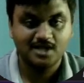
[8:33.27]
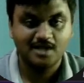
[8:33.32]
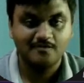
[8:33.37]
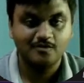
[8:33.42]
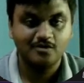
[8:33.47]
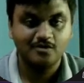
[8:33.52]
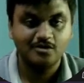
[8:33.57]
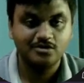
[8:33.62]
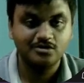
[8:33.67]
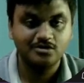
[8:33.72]

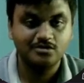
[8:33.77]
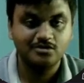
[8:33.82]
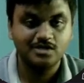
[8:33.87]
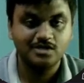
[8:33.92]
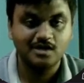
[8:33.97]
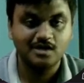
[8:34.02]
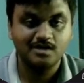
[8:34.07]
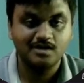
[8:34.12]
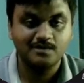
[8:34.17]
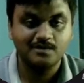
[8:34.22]
I'm going to
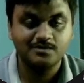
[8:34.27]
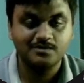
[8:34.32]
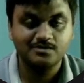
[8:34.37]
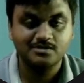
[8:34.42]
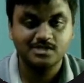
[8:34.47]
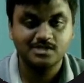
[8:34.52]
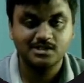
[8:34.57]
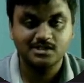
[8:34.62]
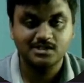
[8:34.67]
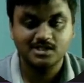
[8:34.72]
develop
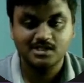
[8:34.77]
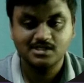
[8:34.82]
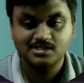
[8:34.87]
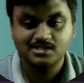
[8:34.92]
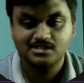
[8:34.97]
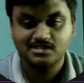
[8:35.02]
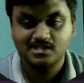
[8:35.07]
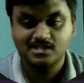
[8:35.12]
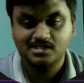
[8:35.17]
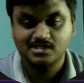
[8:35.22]
using this
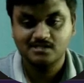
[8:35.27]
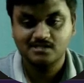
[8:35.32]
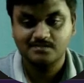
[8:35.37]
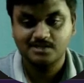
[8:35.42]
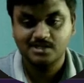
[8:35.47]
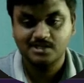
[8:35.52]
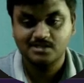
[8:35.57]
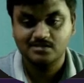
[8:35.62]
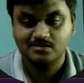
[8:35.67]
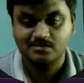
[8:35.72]
JSON
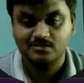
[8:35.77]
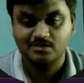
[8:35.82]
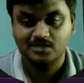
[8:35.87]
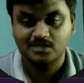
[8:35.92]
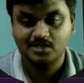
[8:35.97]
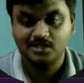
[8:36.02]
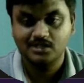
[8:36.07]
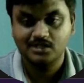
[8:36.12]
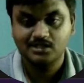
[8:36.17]
placeholder.